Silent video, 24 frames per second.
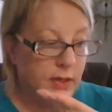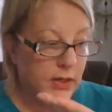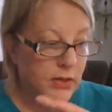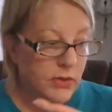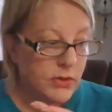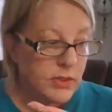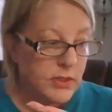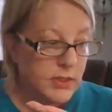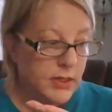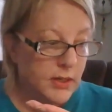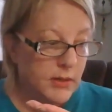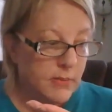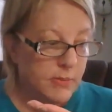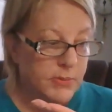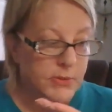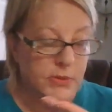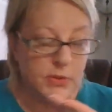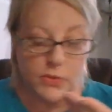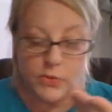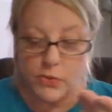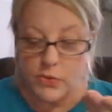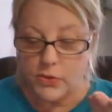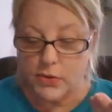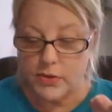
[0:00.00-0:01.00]
fingertips
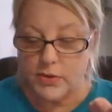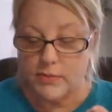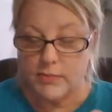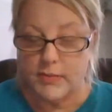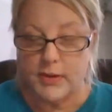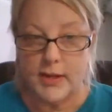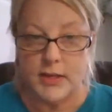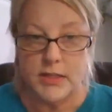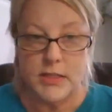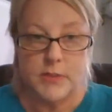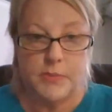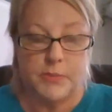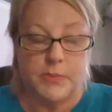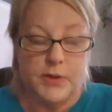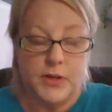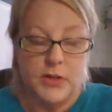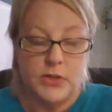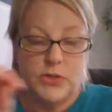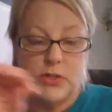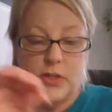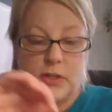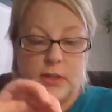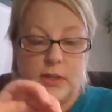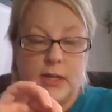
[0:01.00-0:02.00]
or the mask
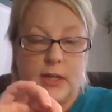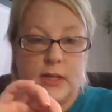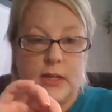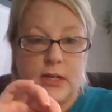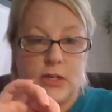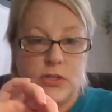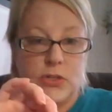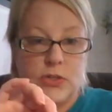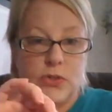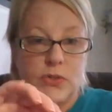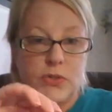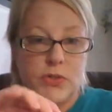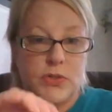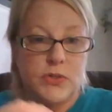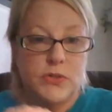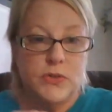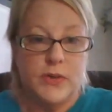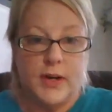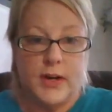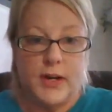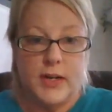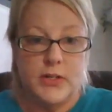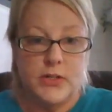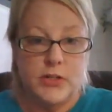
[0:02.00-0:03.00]
brush. And like I showed you,
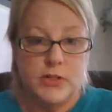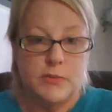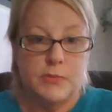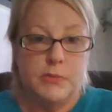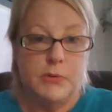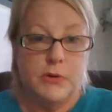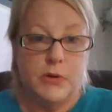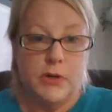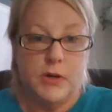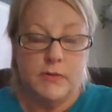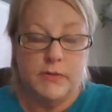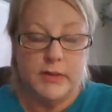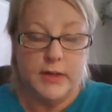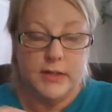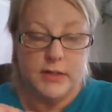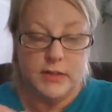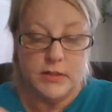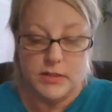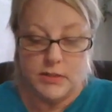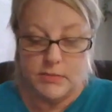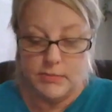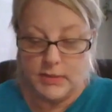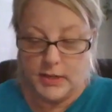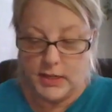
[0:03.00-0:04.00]
I just pour it right
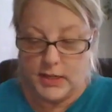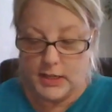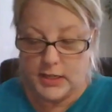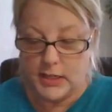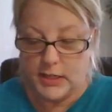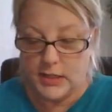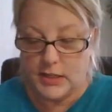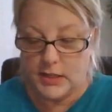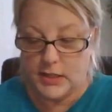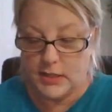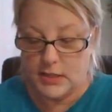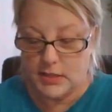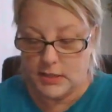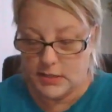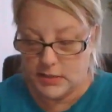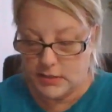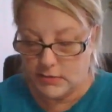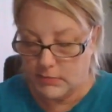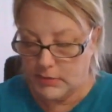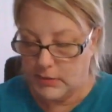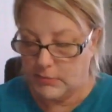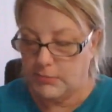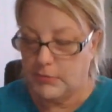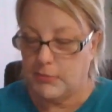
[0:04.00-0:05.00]
into my hand.
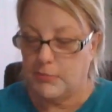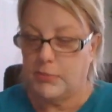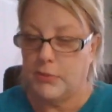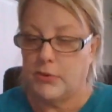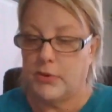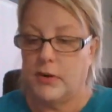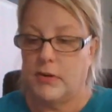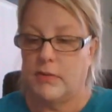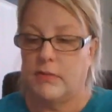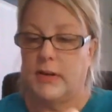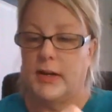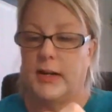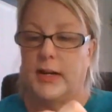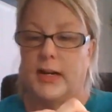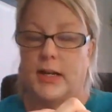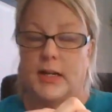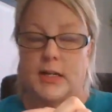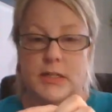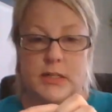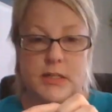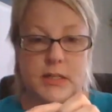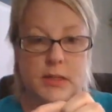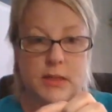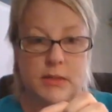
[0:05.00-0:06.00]
Some people pour it right
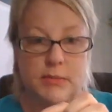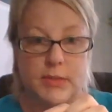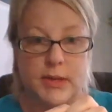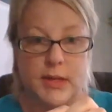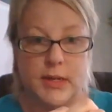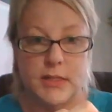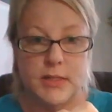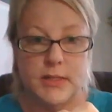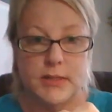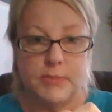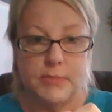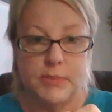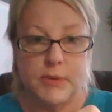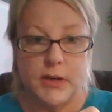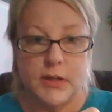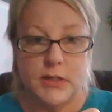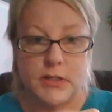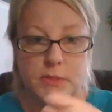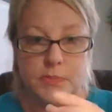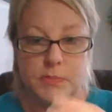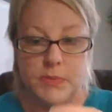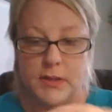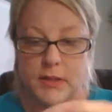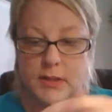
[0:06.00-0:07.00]
onto the mask brush,
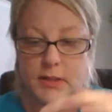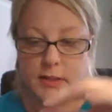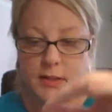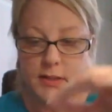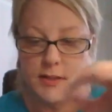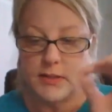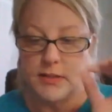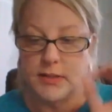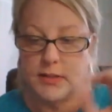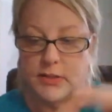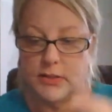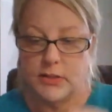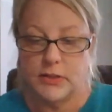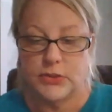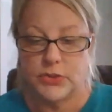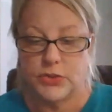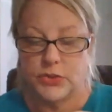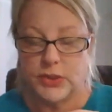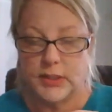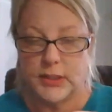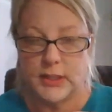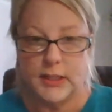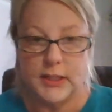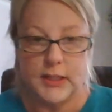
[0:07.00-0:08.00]
but I think it's a little
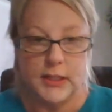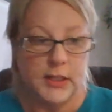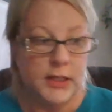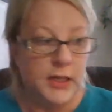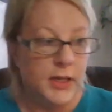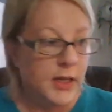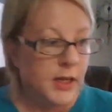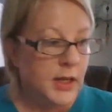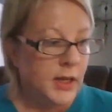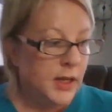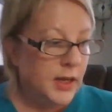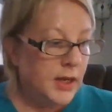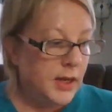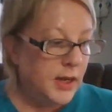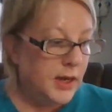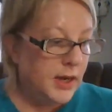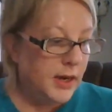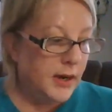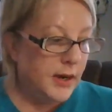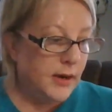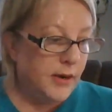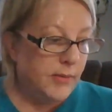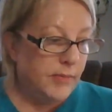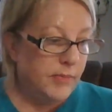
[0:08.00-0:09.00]
tricky.
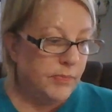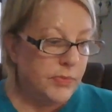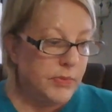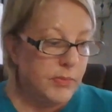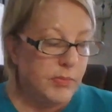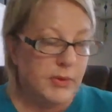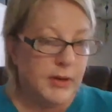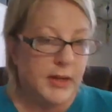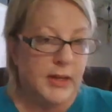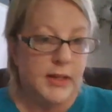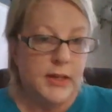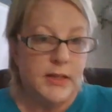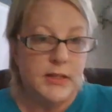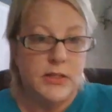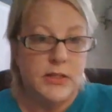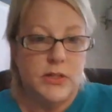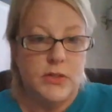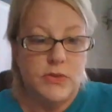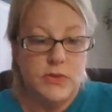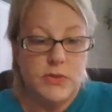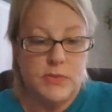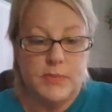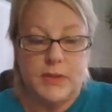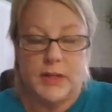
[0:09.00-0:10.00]
Um, but I like to
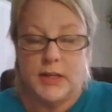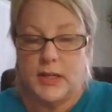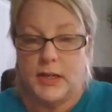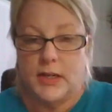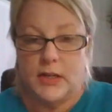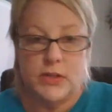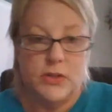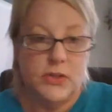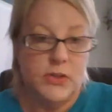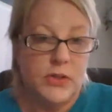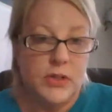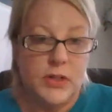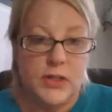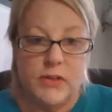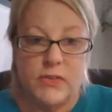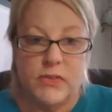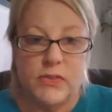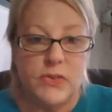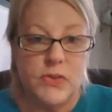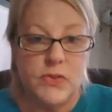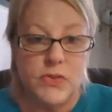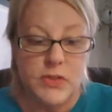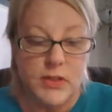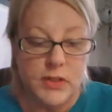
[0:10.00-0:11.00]
use my hand. You could
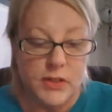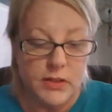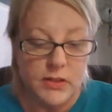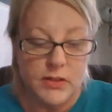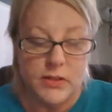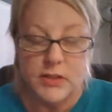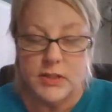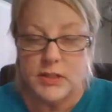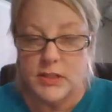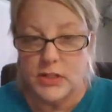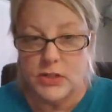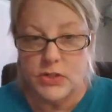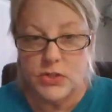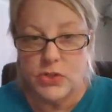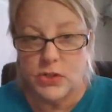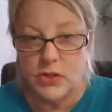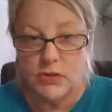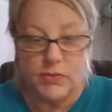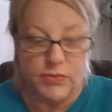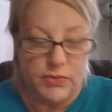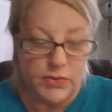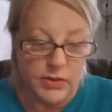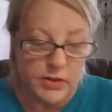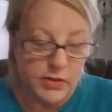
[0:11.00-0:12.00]
even use a little dish
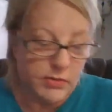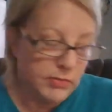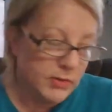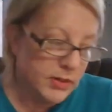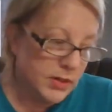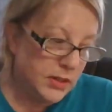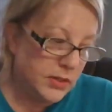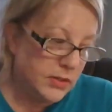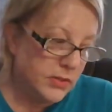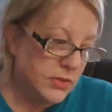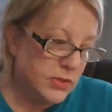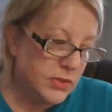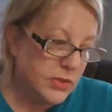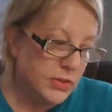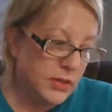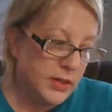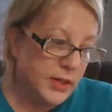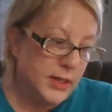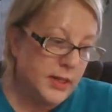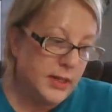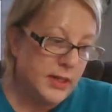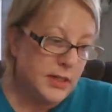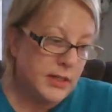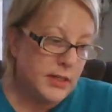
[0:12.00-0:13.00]
if you didn't want to use your
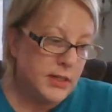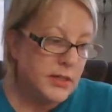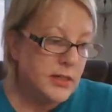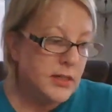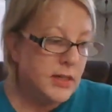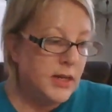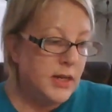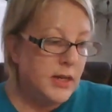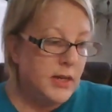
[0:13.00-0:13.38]
hand.